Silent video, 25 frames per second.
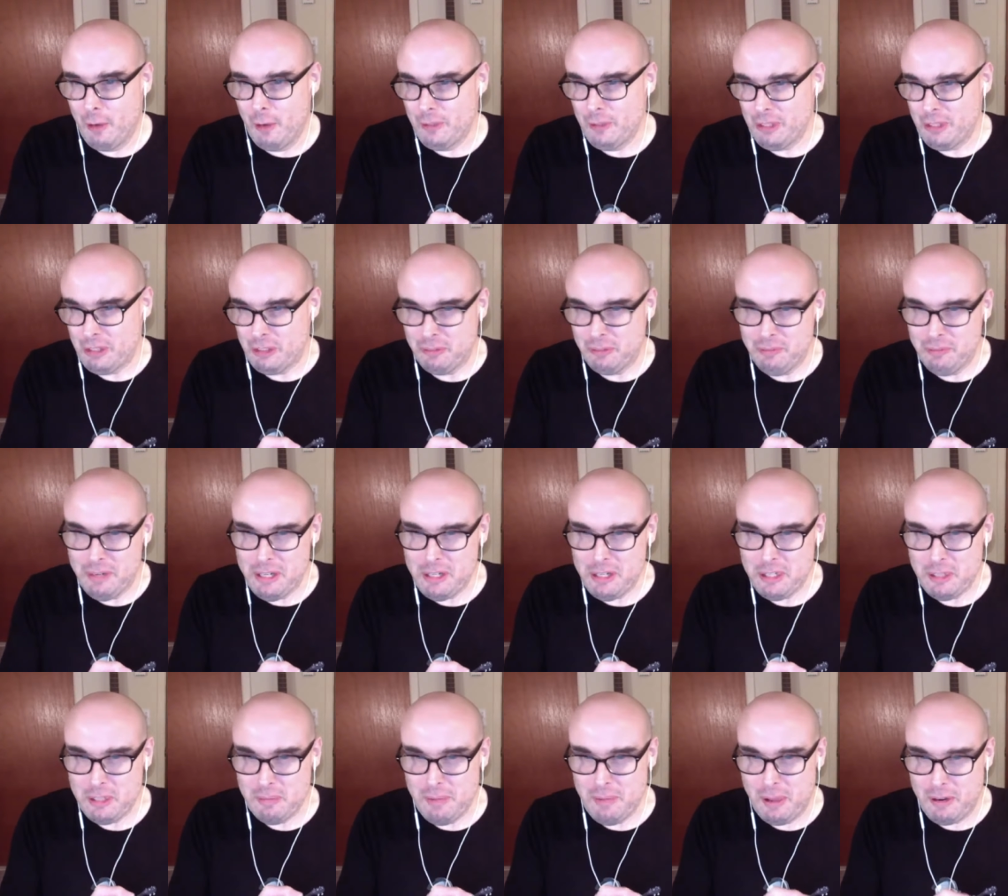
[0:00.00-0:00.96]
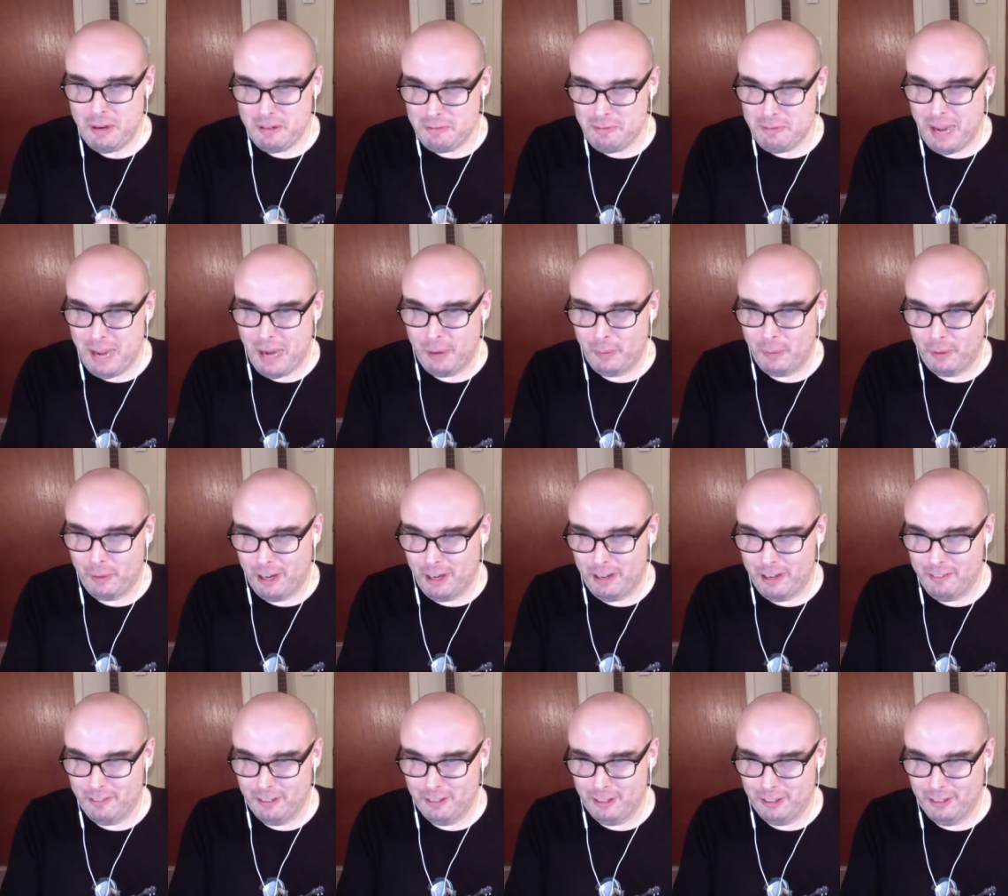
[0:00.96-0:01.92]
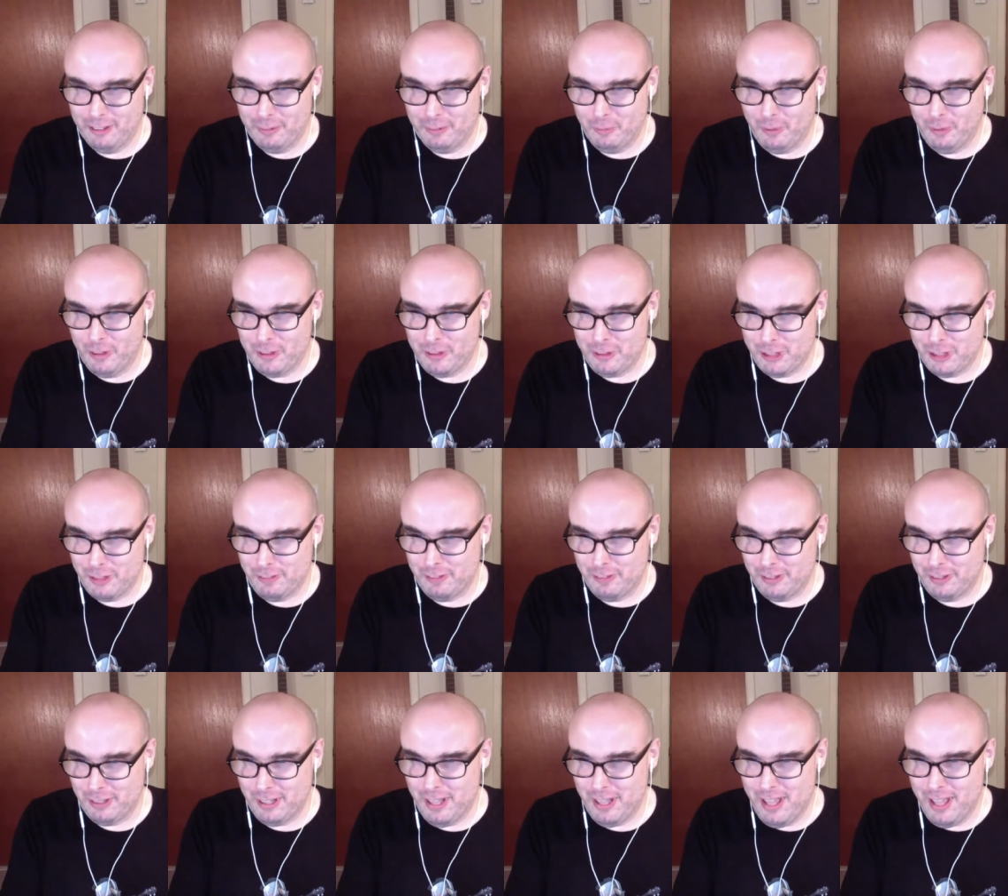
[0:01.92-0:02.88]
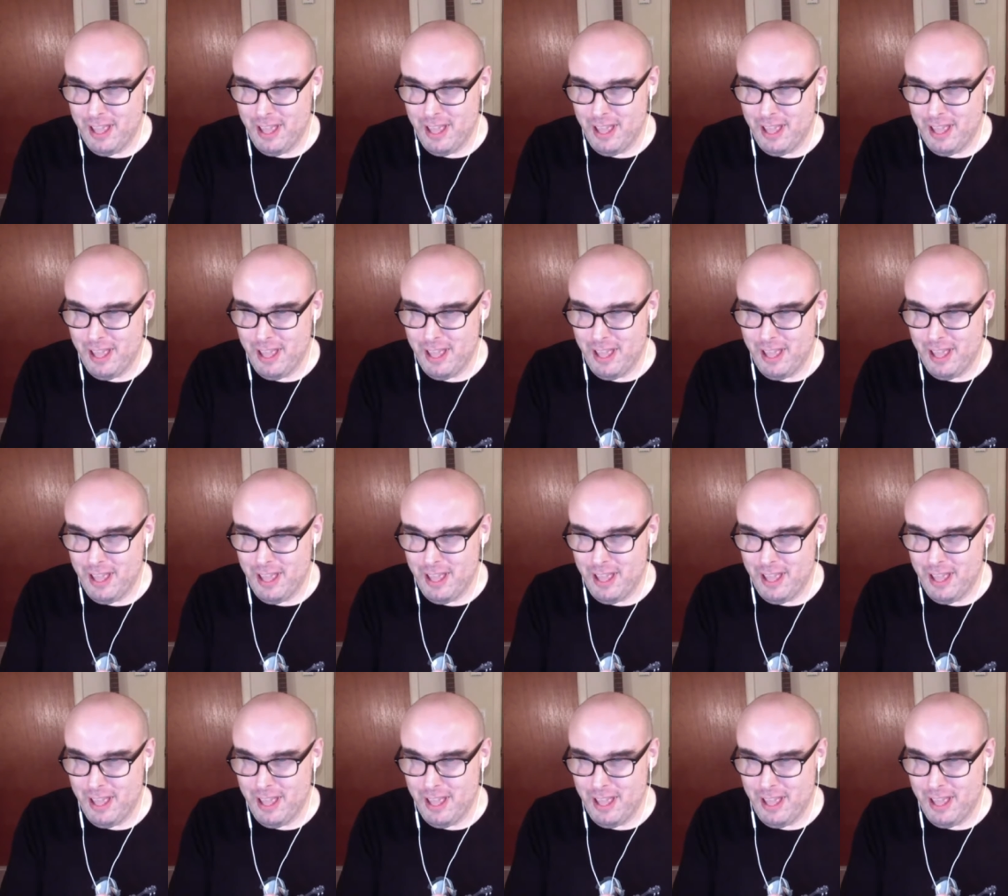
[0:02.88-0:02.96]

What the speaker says: was a tremendous amount of power I felt while surfing,